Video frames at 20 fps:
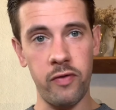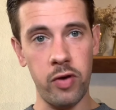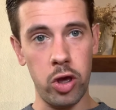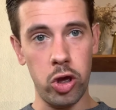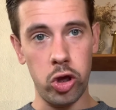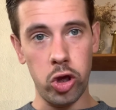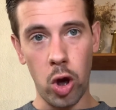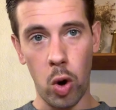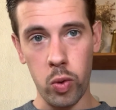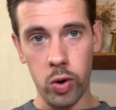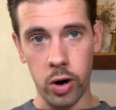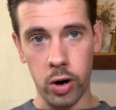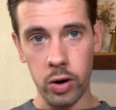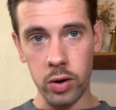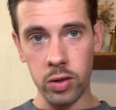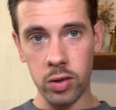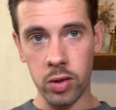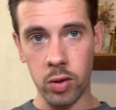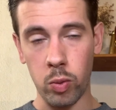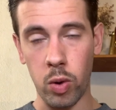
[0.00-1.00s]

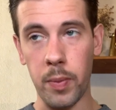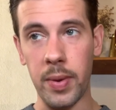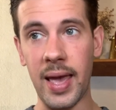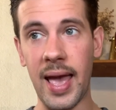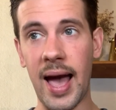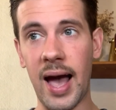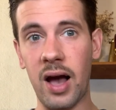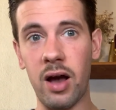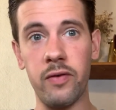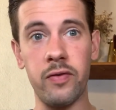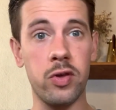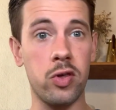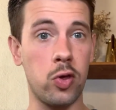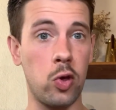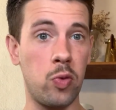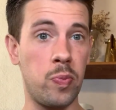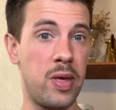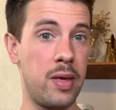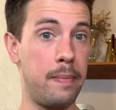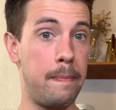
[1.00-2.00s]
yogurts,
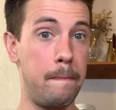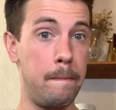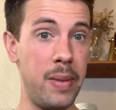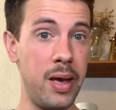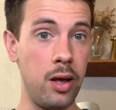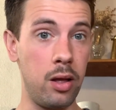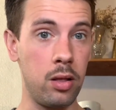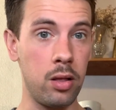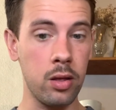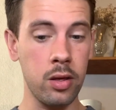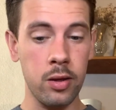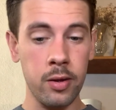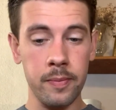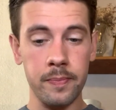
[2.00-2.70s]
milk,